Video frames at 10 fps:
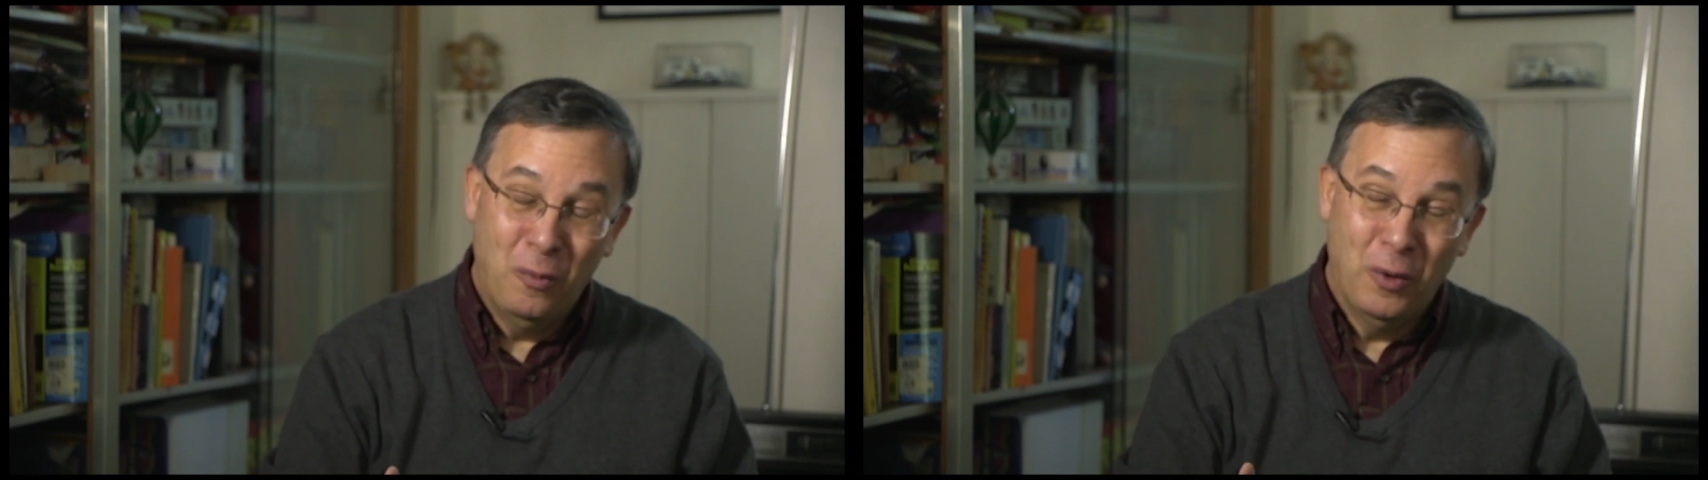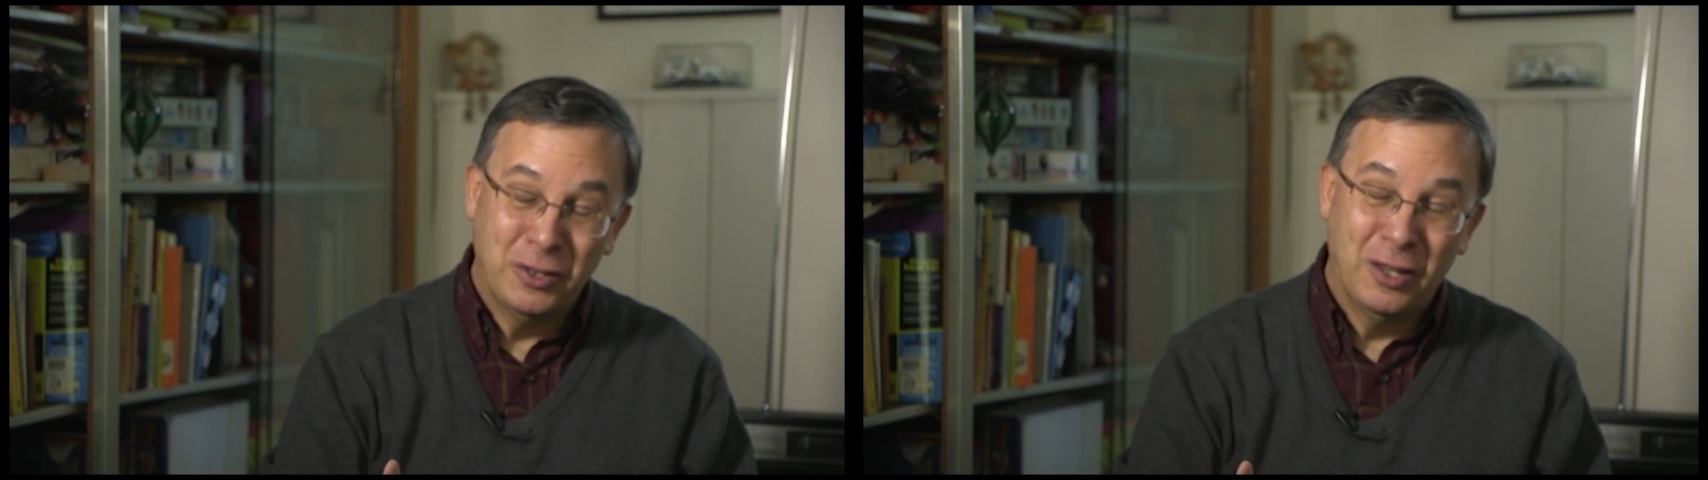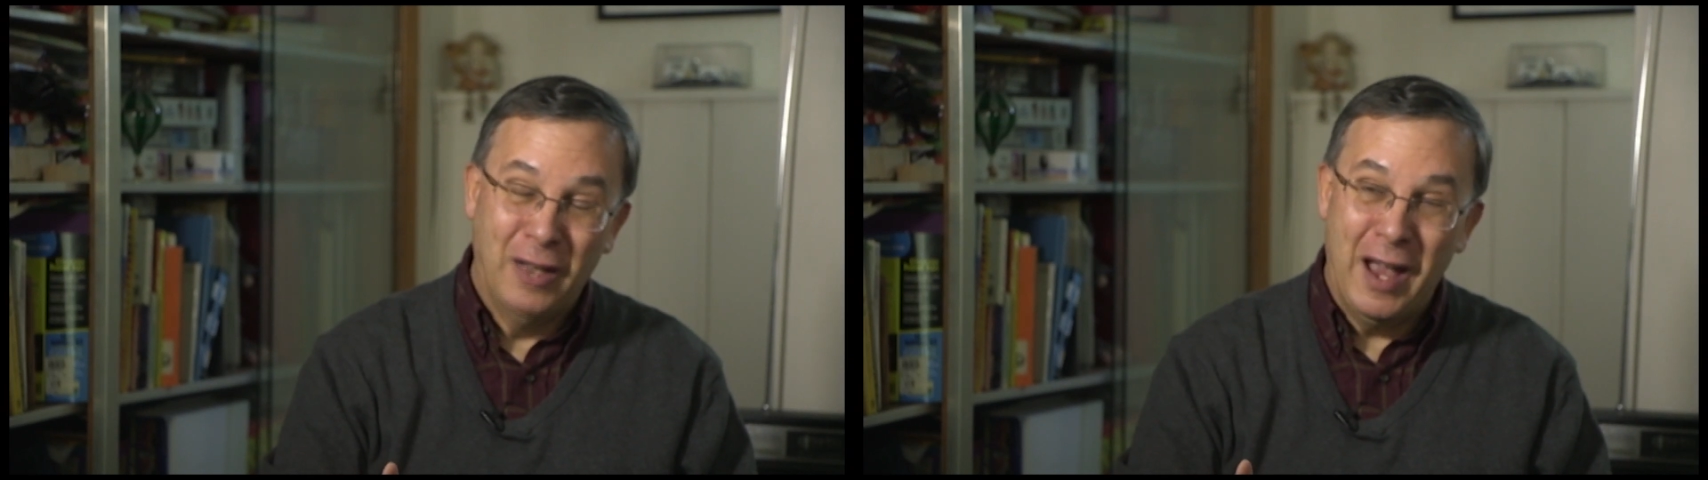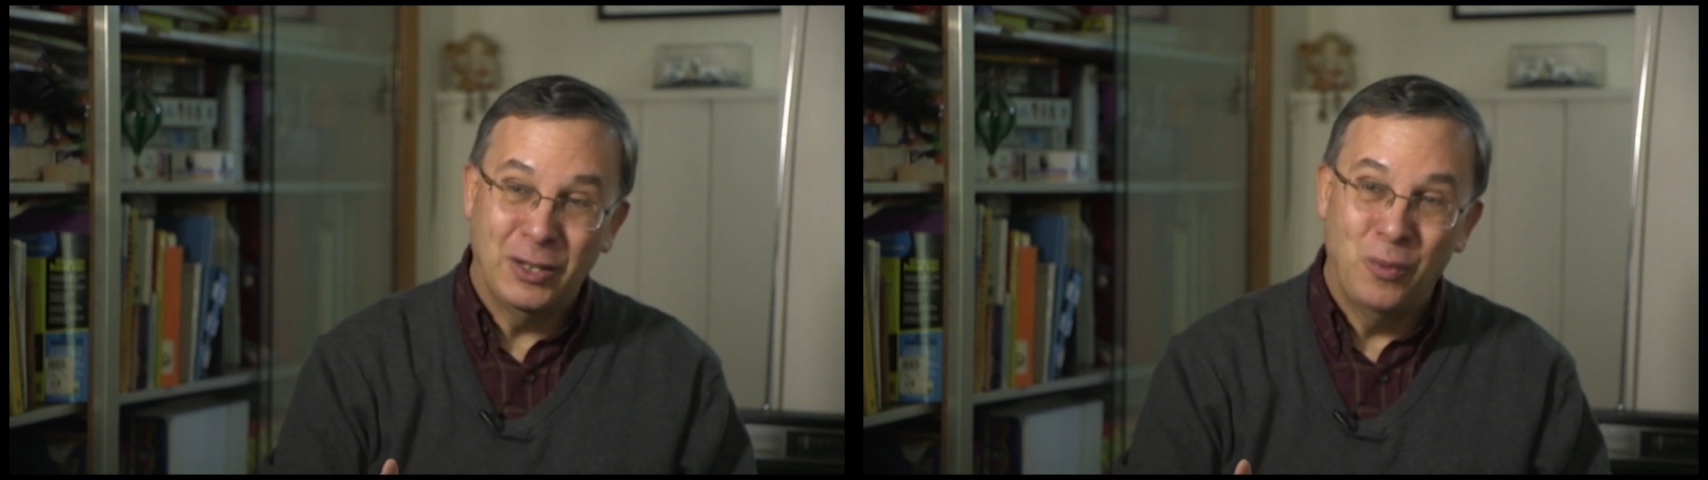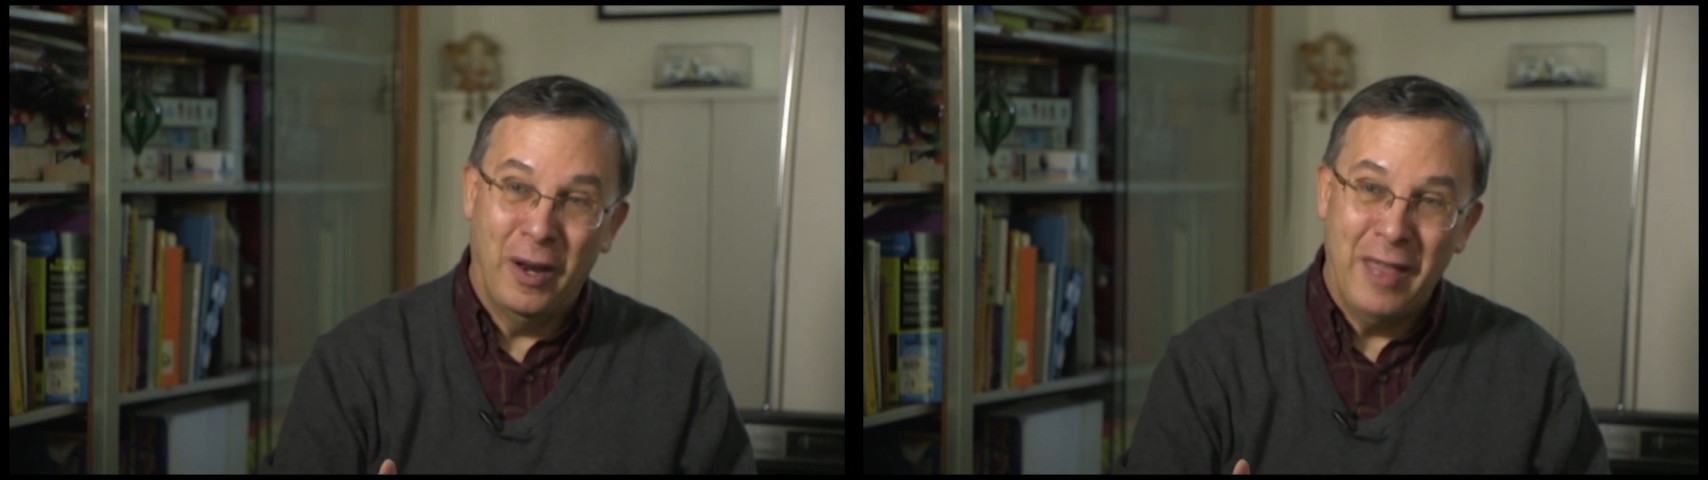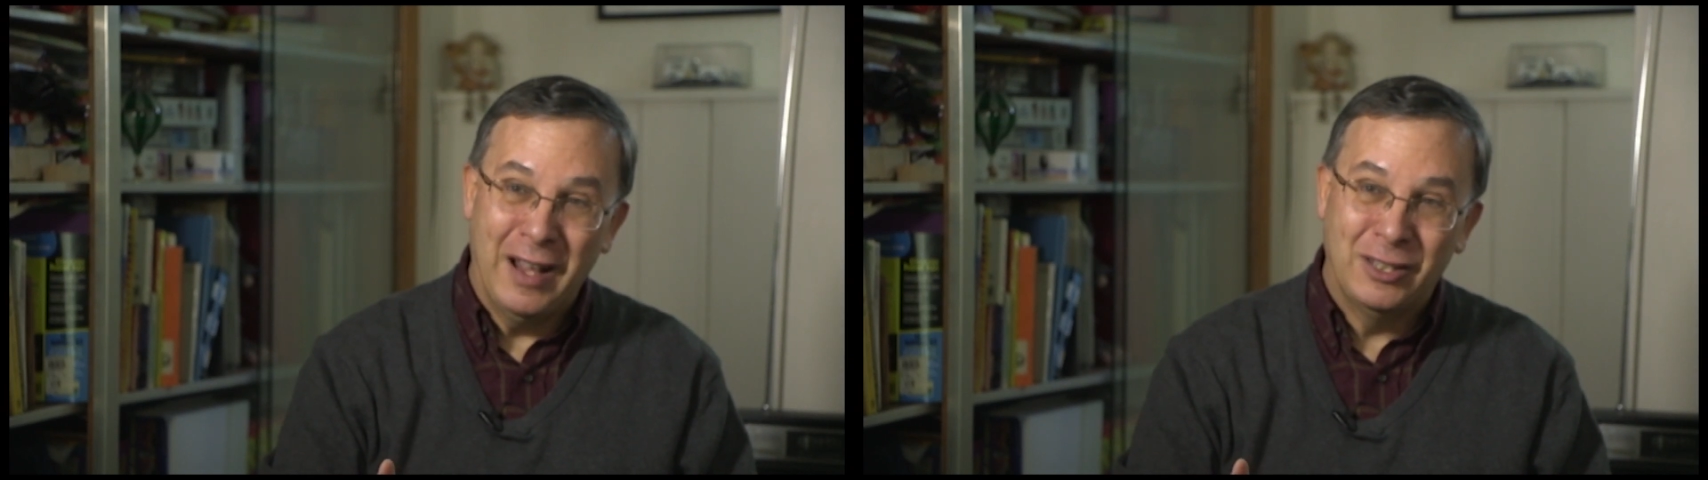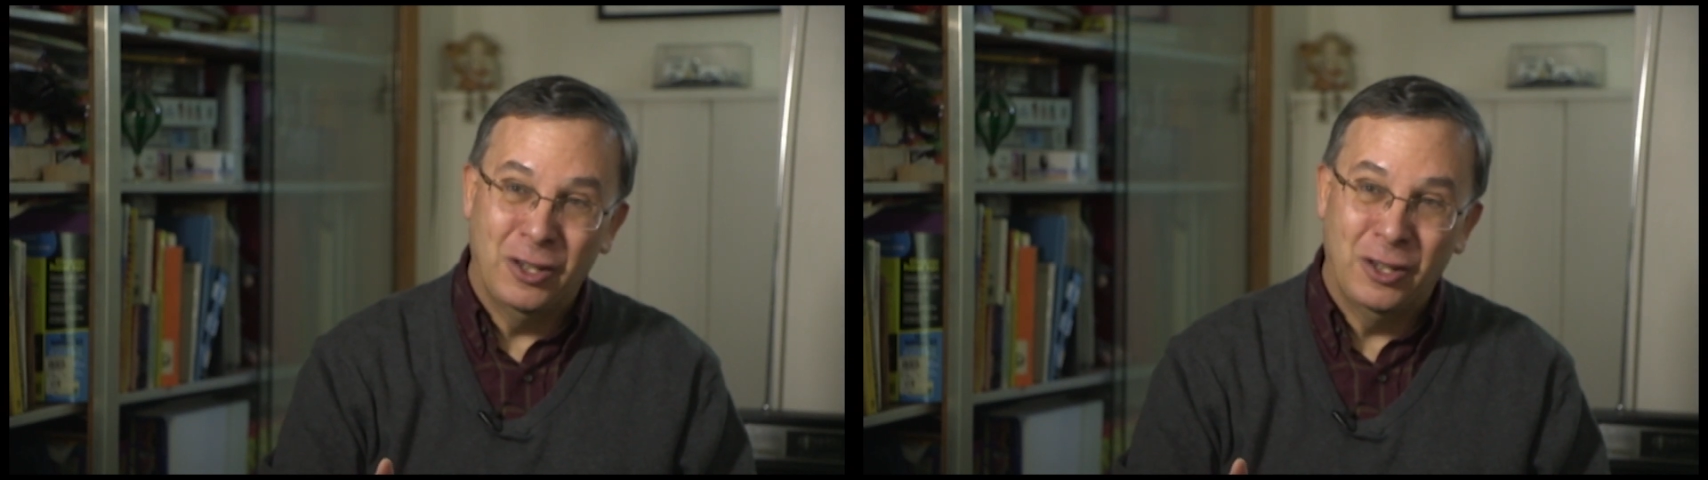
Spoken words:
was the last one in that